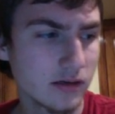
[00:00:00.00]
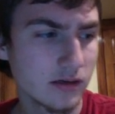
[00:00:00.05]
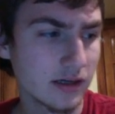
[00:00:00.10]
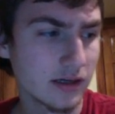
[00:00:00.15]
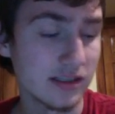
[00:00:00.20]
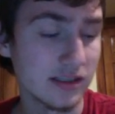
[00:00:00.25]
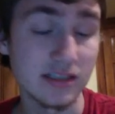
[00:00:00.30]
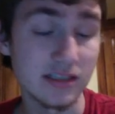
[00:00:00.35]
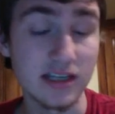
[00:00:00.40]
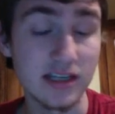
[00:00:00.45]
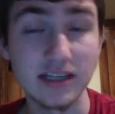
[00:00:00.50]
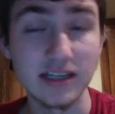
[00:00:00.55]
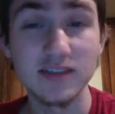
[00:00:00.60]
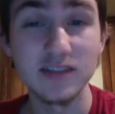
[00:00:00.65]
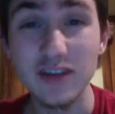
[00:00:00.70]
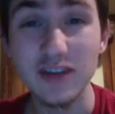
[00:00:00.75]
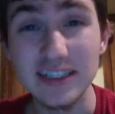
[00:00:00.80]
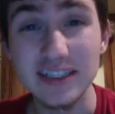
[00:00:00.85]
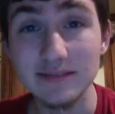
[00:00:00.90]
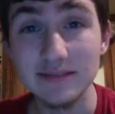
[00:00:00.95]
as I said, it's
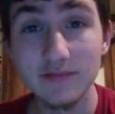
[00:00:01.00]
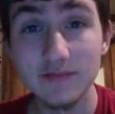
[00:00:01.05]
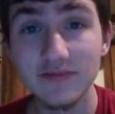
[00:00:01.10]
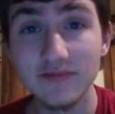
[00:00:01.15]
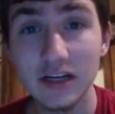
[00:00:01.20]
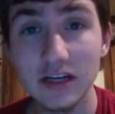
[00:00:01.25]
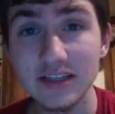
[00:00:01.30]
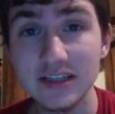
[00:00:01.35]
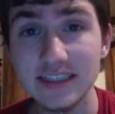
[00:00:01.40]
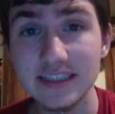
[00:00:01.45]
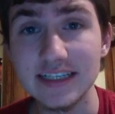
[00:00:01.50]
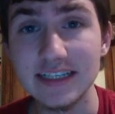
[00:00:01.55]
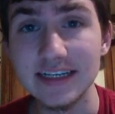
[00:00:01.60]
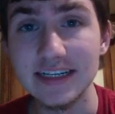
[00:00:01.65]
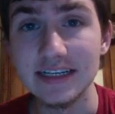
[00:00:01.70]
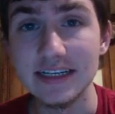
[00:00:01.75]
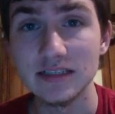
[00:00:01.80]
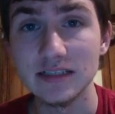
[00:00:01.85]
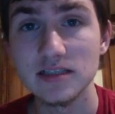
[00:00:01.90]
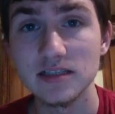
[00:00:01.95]
very, very
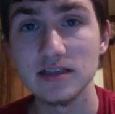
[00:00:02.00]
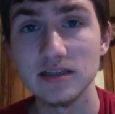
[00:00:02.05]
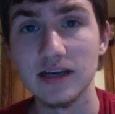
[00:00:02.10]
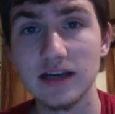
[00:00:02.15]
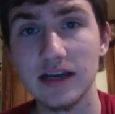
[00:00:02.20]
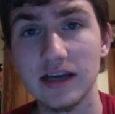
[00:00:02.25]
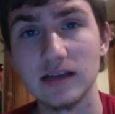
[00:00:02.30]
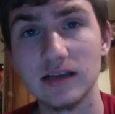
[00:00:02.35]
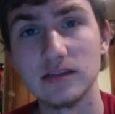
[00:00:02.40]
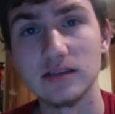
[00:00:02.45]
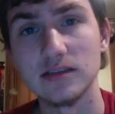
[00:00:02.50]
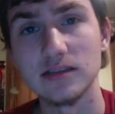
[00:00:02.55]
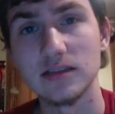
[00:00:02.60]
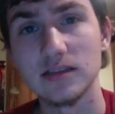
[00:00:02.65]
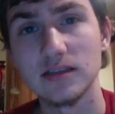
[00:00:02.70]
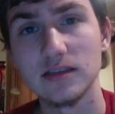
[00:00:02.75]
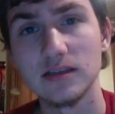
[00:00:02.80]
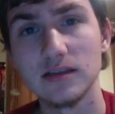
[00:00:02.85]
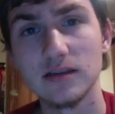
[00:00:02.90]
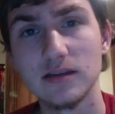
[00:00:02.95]
tedious. And
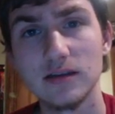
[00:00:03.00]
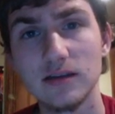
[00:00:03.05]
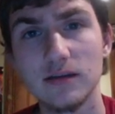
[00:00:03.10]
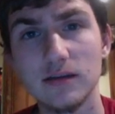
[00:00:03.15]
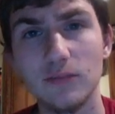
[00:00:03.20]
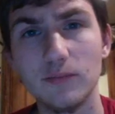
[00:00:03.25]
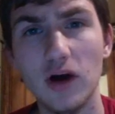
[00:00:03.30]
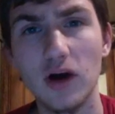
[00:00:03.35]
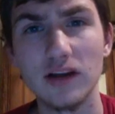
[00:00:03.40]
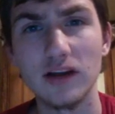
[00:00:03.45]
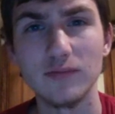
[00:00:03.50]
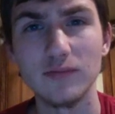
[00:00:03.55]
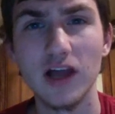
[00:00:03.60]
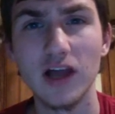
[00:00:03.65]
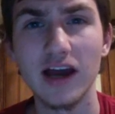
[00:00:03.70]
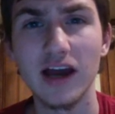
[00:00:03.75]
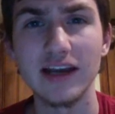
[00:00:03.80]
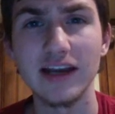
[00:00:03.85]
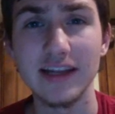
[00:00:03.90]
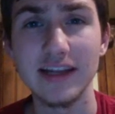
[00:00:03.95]
the bottom
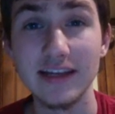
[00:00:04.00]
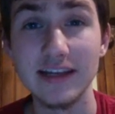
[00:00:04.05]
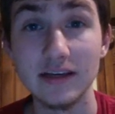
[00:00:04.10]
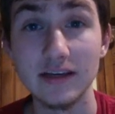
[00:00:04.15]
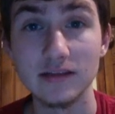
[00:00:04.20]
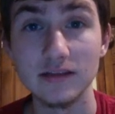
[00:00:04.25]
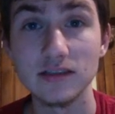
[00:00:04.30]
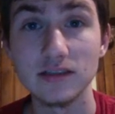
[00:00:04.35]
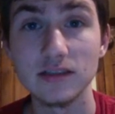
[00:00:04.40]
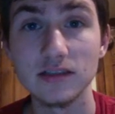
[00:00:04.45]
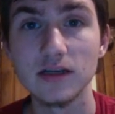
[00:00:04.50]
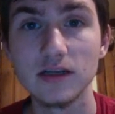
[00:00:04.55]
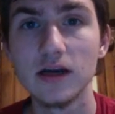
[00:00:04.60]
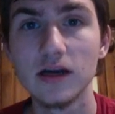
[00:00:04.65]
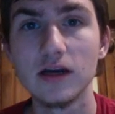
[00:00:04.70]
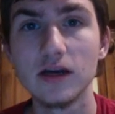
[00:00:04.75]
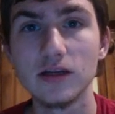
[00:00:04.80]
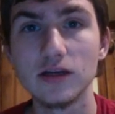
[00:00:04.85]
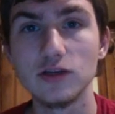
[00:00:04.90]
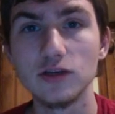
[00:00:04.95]
line is
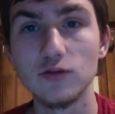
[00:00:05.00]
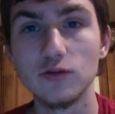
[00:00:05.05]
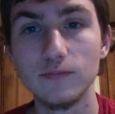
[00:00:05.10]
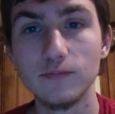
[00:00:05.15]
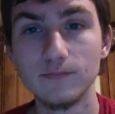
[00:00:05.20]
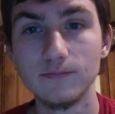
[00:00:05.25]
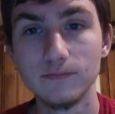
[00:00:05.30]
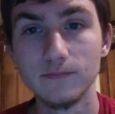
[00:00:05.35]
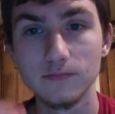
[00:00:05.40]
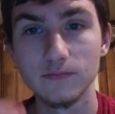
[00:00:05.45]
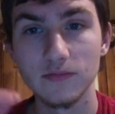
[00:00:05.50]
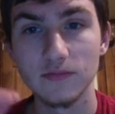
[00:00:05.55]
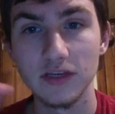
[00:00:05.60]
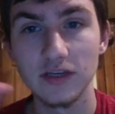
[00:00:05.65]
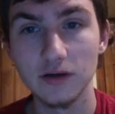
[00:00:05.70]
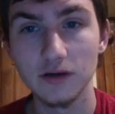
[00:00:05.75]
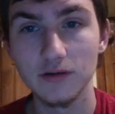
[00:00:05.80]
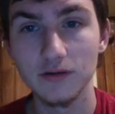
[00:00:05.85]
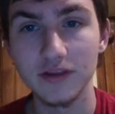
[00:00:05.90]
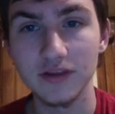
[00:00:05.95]
you
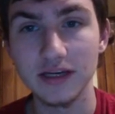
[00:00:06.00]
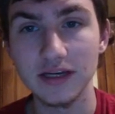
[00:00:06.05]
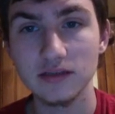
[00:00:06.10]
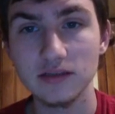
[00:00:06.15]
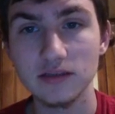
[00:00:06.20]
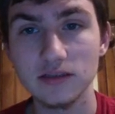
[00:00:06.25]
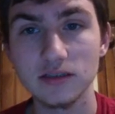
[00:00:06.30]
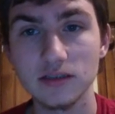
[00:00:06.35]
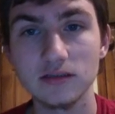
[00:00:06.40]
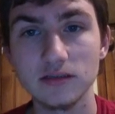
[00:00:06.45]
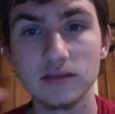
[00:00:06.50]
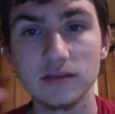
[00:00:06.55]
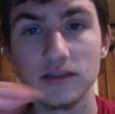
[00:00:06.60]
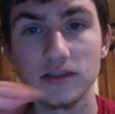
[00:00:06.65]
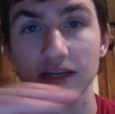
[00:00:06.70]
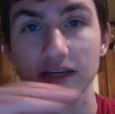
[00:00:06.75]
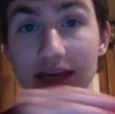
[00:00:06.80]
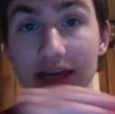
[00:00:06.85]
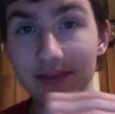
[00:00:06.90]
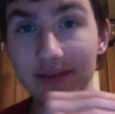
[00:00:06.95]
kill things
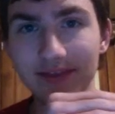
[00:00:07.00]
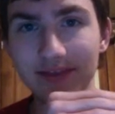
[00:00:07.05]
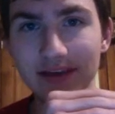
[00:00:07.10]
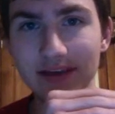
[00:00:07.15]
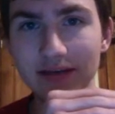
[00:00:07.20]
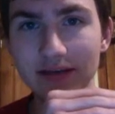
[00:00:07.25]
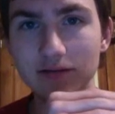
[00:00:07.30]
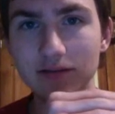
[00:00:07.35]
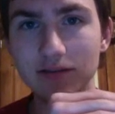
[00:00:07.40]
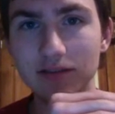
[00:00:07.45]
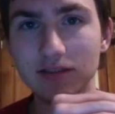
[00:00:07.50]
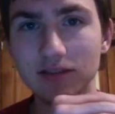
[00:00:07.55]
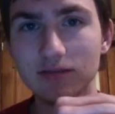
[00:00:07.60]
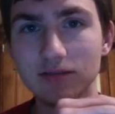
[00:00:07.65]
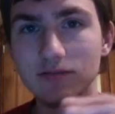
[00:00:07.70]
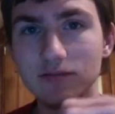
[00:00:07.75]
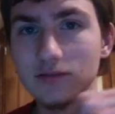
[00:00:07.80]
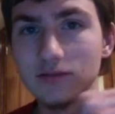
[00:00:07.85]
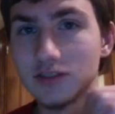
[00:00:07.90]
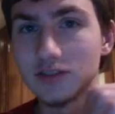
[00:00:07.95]
to get things
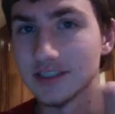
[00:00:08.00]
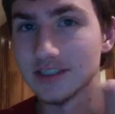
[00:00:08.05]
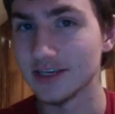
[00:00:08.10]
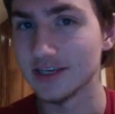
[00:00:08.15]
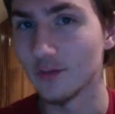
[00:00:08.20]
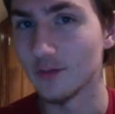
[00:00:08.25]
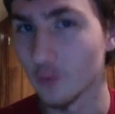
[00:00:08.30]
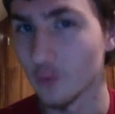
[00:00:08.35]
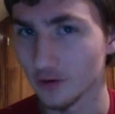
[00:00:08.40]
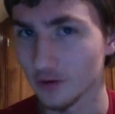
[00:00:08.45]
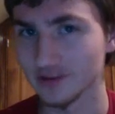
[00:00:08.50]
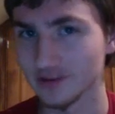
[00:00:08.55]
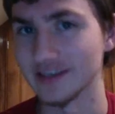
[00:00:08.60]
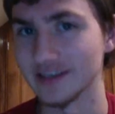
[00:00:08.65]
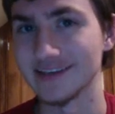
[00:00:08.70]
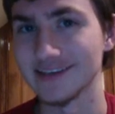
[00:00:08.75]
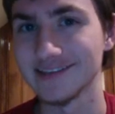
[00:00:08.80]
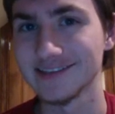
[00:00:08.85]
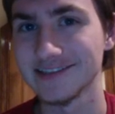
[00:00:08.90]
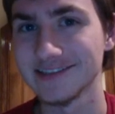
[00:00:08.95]
to kill more
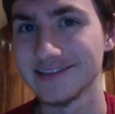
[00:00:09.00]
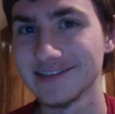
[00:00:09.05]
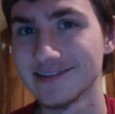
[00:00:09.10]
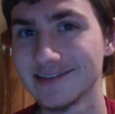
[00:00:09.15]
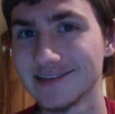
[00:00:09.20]
things.